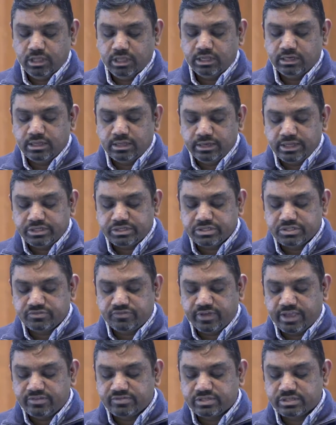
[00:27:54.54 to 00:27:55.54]
In Galatians
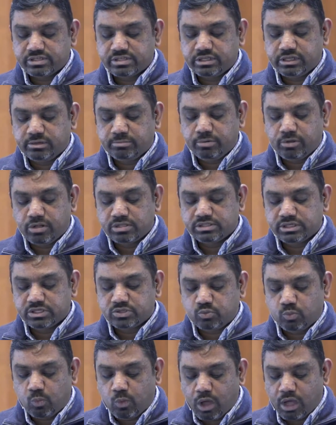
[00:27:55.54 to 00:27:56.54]
5:16 Paul
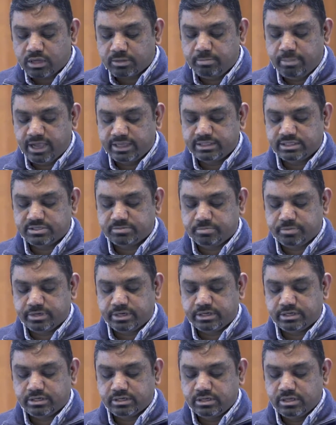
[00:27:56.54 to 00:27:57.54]
says walk by the
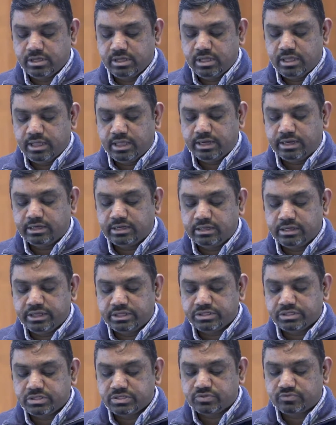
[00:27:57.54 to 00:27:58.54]
spirit and in
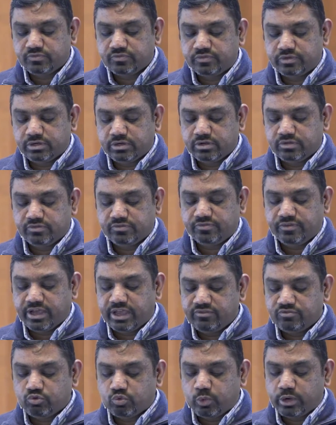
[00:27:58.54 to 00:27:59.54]
Galatians
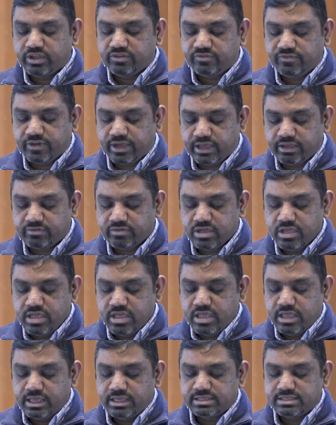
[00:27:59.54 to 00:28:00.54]
5:25
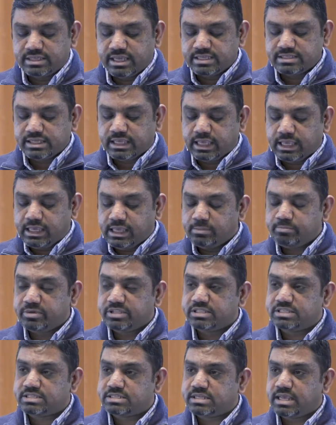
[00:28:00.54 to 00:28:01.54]
he says keep
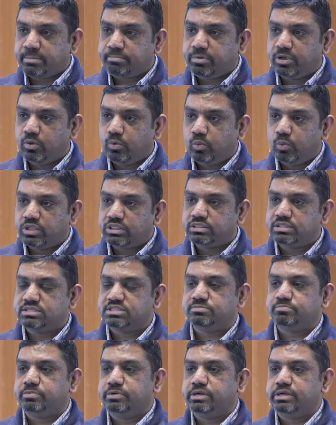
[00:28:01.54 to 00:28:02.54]
in step with the
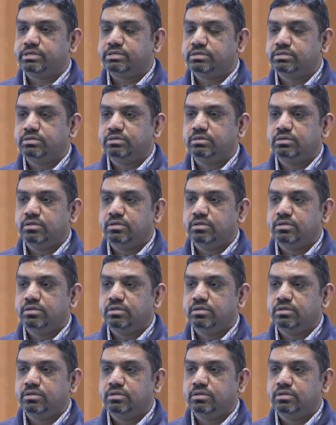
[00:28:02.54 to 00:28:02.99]
spirit.